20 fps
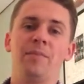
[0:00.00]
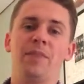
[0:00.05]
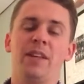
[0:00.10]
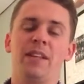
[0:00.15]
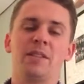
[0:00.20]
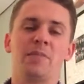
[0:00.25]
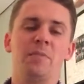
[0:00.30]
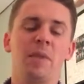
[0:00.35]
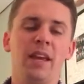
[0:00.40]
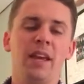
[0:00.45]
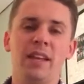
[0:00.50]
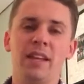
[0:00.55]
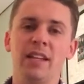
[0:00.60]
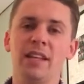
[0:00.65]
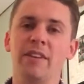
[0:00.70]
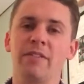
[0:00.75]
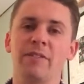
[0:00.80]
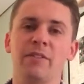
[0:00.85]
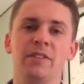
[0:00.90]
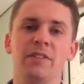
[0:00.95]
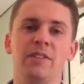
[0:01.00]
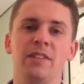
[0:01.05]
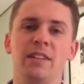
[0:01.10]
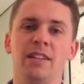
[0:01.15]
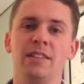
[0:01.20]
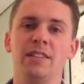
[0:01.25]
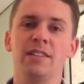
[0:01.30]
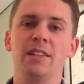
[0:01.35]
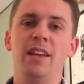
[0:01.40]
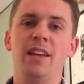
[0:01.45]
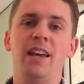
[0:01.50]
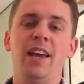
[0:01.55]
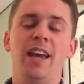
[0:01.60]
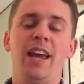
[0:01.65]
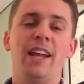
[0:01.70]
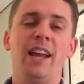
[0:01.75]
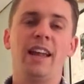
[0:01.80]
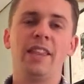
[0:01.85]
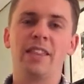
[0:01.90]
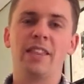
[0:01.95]
It's making differences,
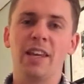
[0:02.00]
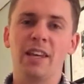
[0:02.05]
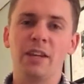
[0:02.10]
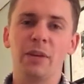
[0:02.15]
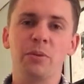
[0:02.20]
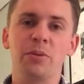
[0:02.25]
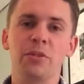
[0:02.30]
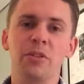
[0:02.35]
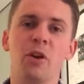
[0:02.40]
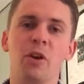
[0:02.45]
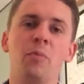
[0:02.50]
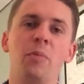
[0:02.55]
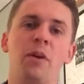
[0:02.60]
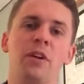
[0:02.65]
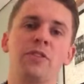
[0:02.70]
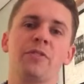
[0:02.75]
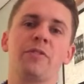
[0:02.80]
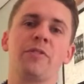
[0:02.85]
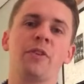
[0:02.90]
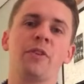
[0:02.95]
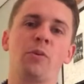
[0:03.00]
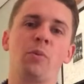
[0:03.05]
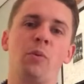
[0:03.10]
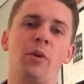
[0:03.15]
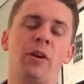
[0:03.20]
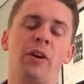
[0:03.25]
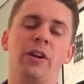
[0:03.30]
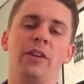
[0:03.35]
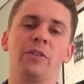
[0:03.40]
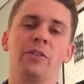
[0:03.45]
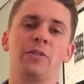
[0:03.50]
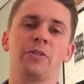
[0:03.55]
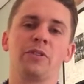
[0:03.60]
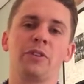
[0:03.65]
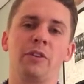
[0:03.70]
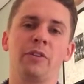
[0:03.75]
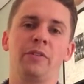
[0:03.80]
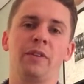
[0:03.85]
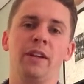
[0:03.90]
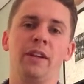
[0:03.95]
and I thank you so much for your work and your
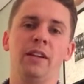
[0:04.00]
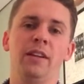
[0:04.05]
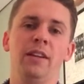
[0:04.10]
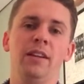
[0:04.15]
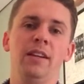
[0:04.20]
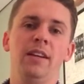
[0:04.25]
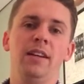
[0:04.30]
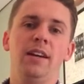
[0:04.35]
serving